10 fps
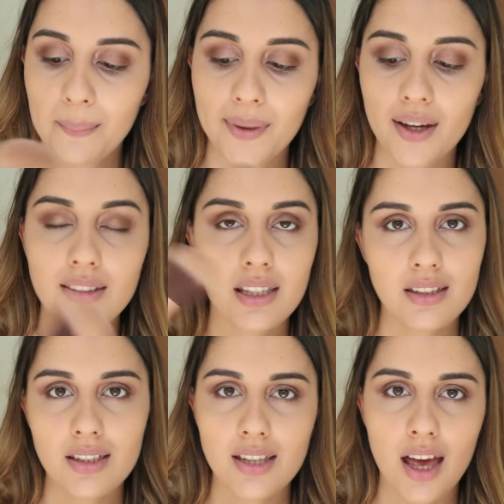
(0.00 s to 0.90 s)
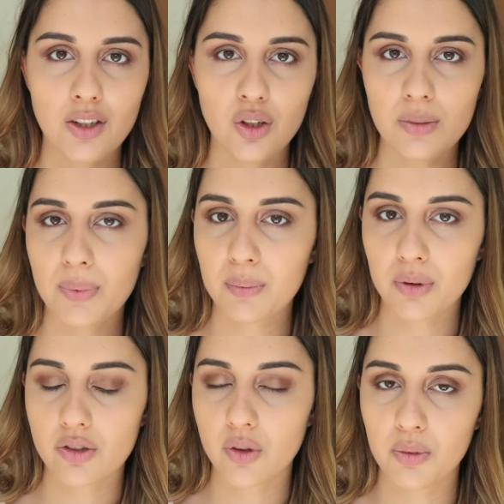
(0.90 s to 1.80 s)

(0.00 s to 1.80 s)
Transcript: but since he said use a big brush for